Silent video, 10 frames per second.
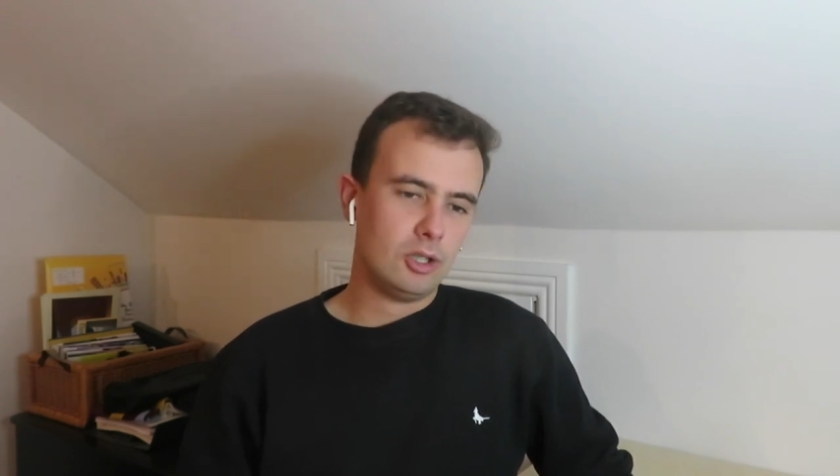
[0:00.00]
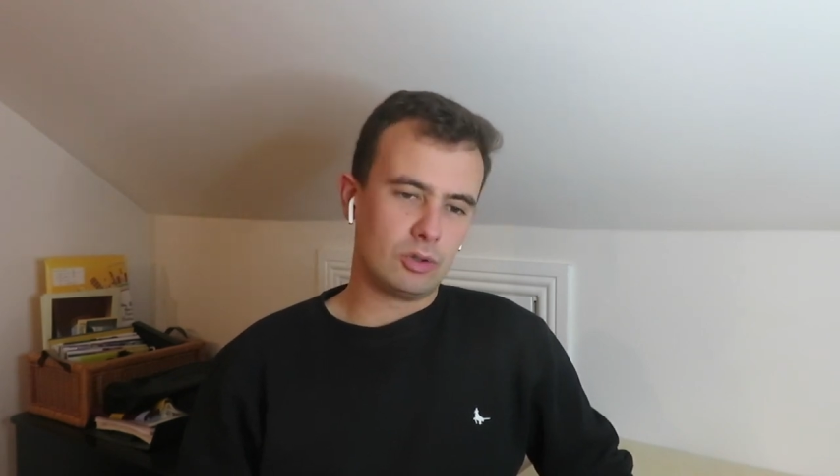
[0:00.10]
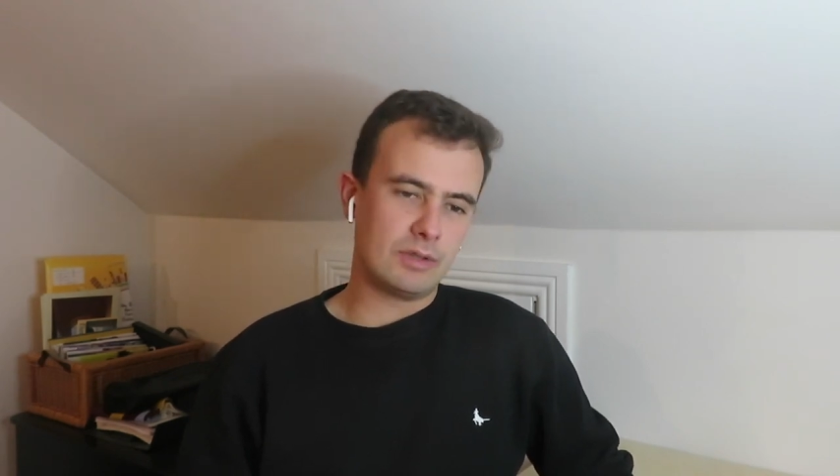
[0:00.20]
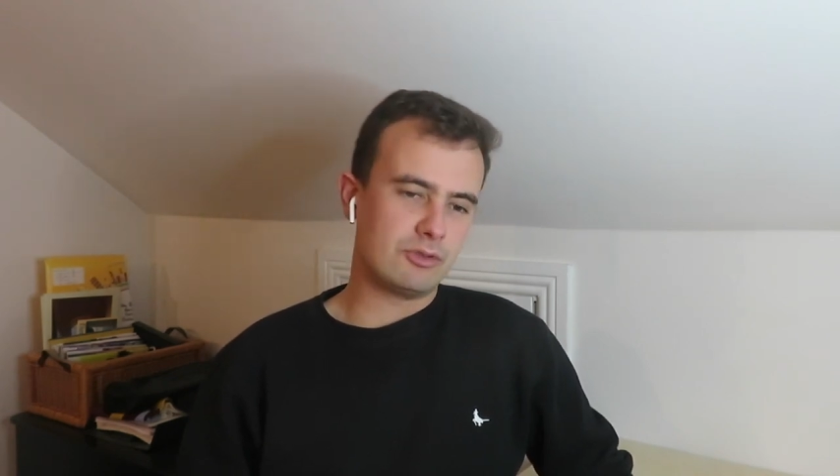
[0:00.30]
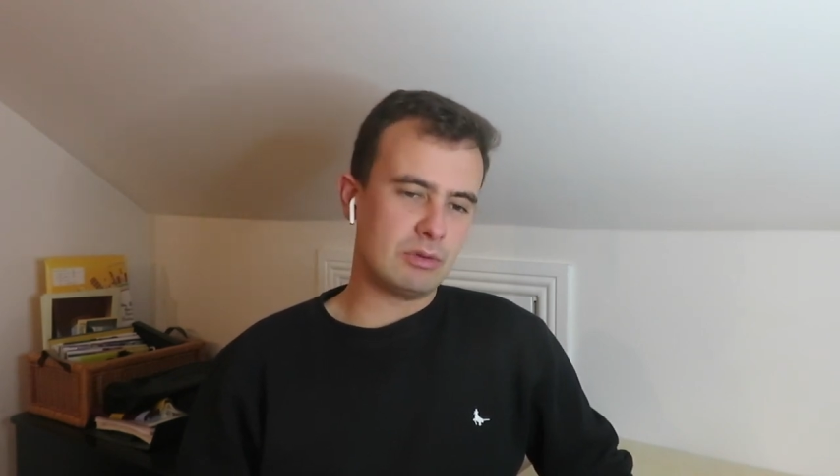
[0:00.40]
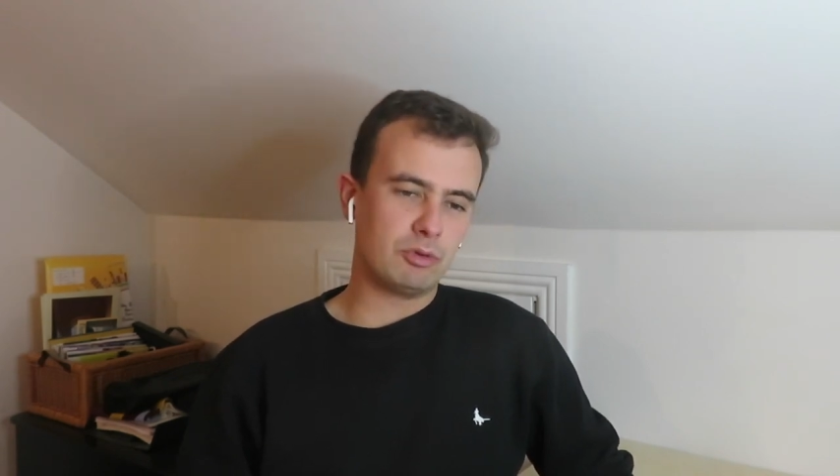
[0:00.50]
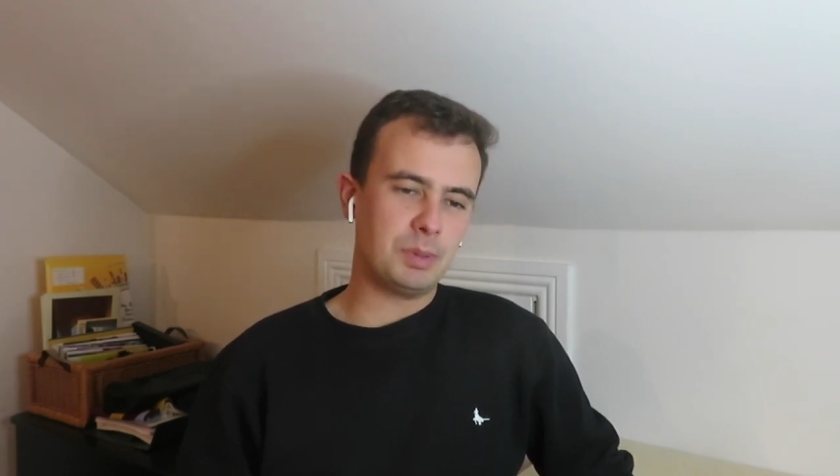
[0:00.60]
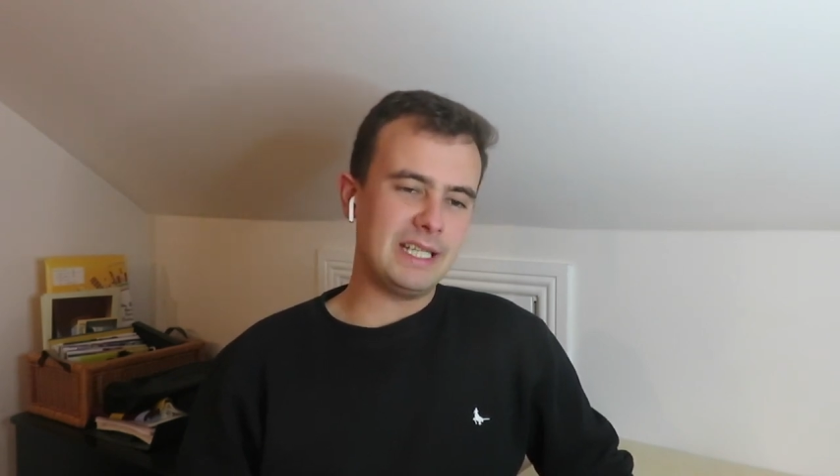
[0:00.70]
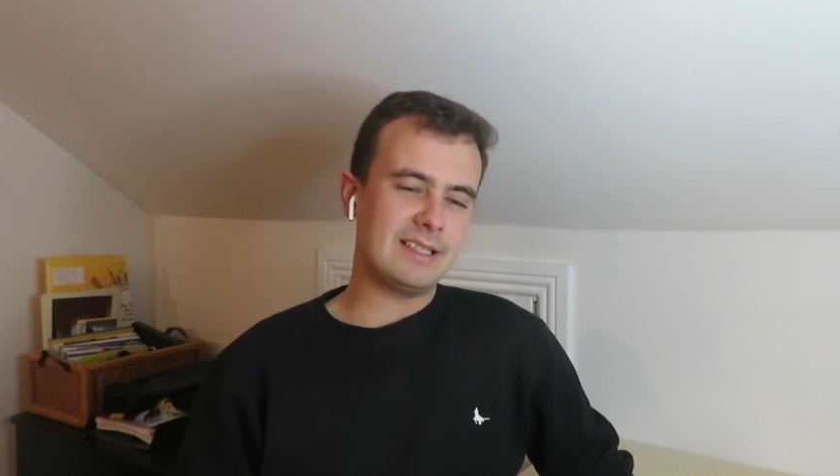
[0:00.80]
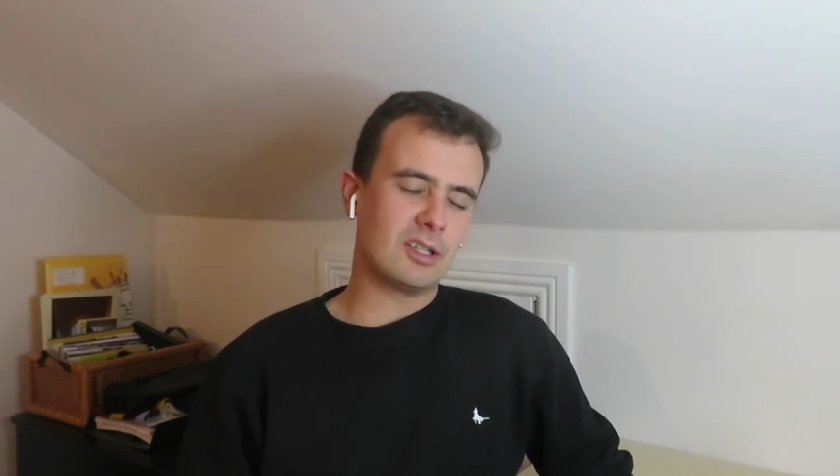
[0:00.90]
Look, if she was
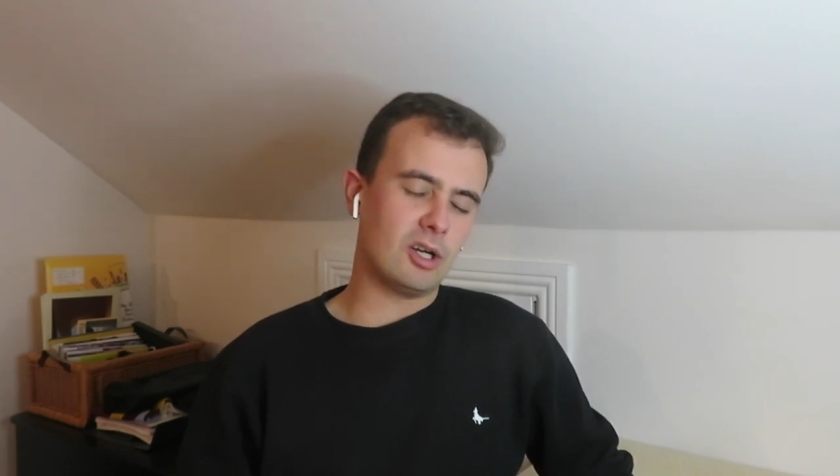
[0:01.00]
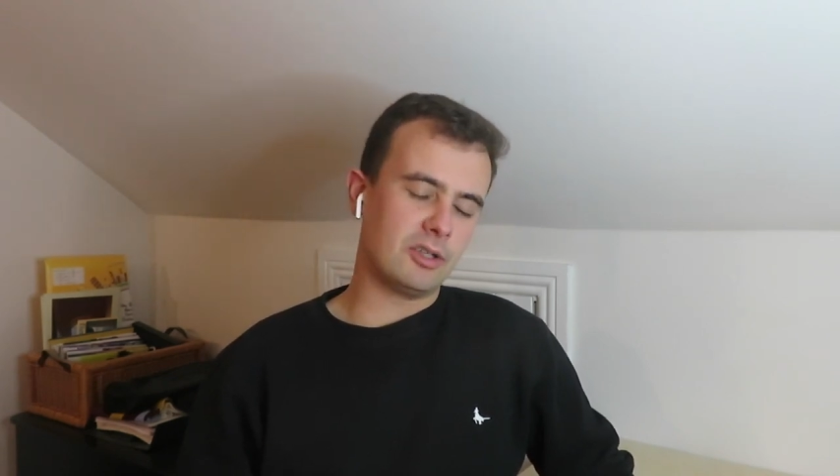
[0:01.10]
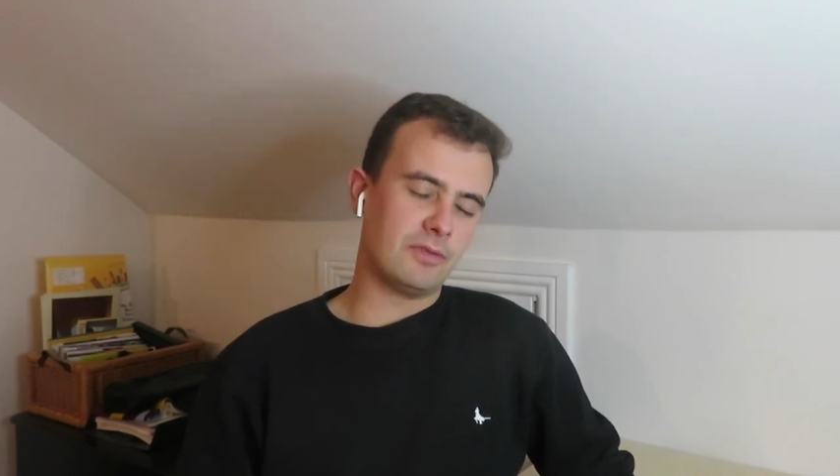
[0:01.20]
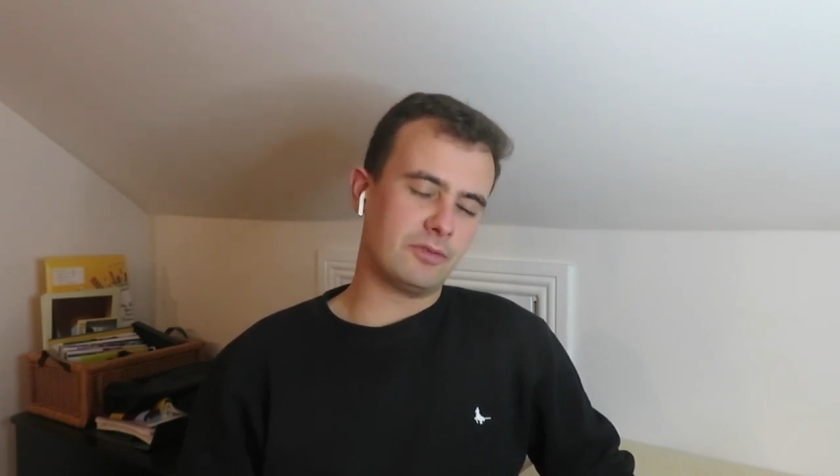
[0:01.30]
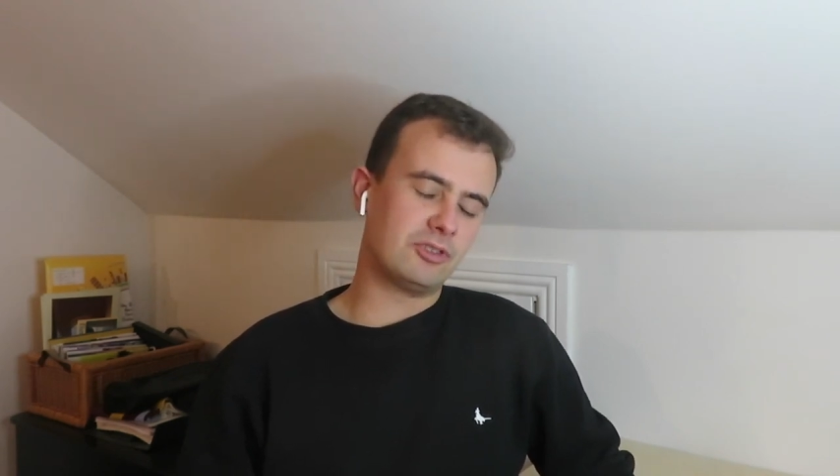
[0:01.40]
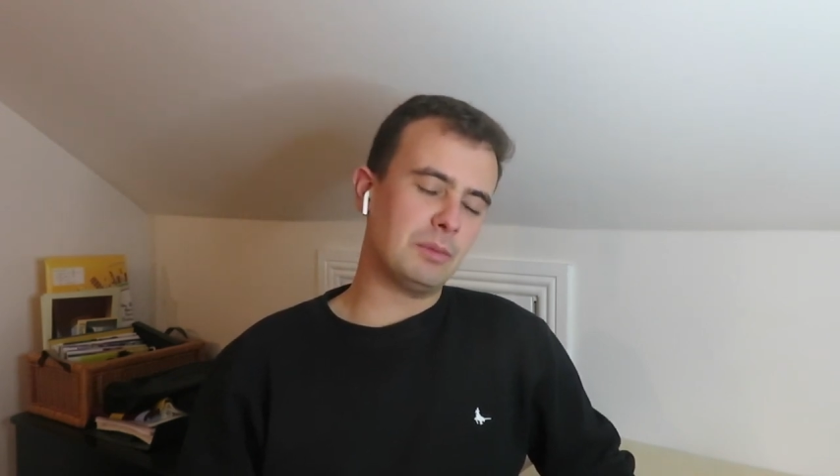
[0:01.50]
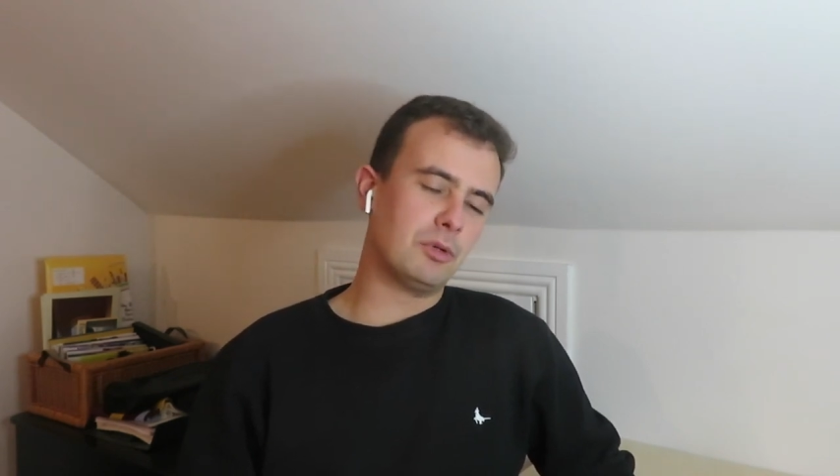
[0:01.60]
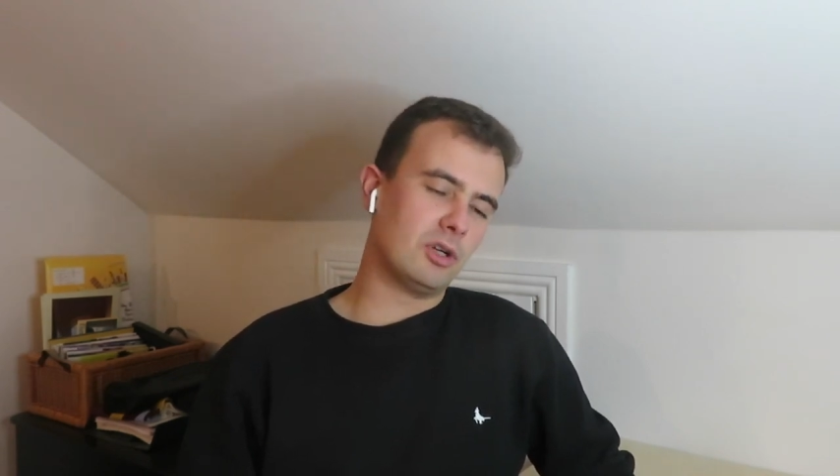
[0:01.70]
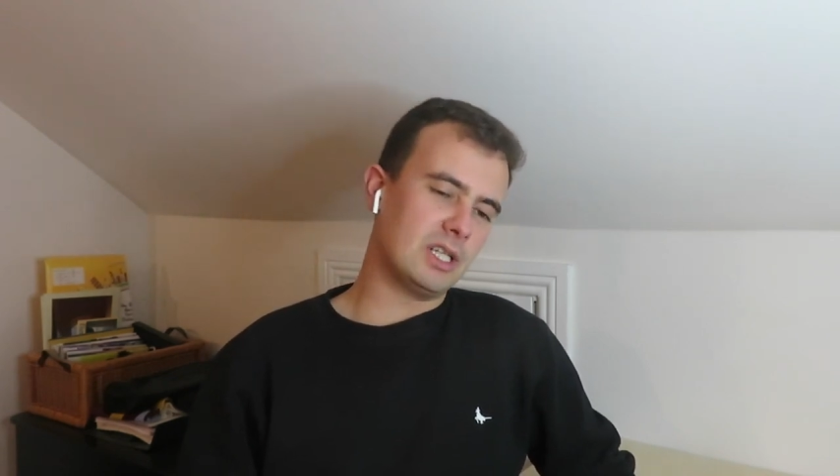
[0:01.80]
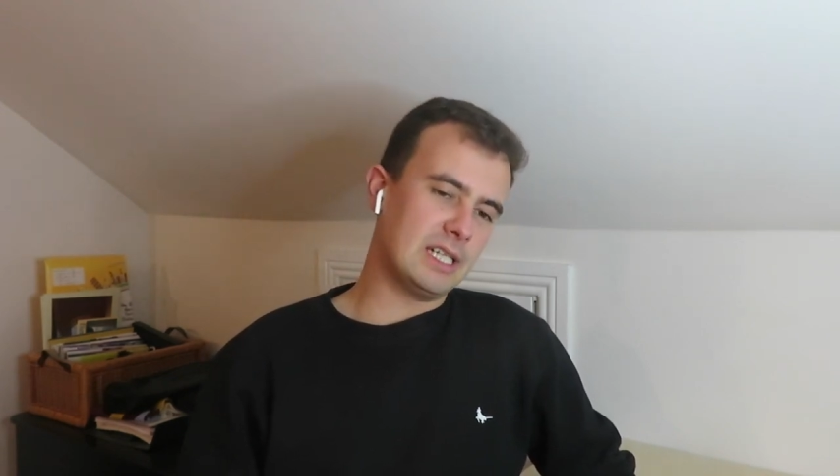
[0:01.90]
beaten kind of
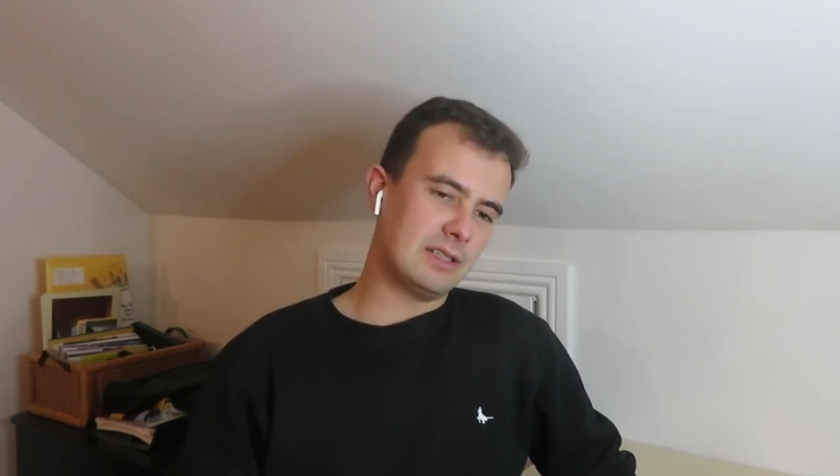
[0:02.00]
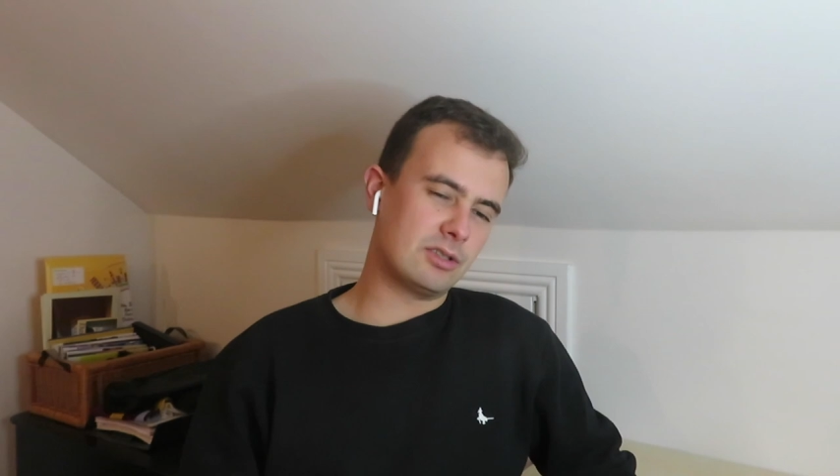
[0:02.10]
similarly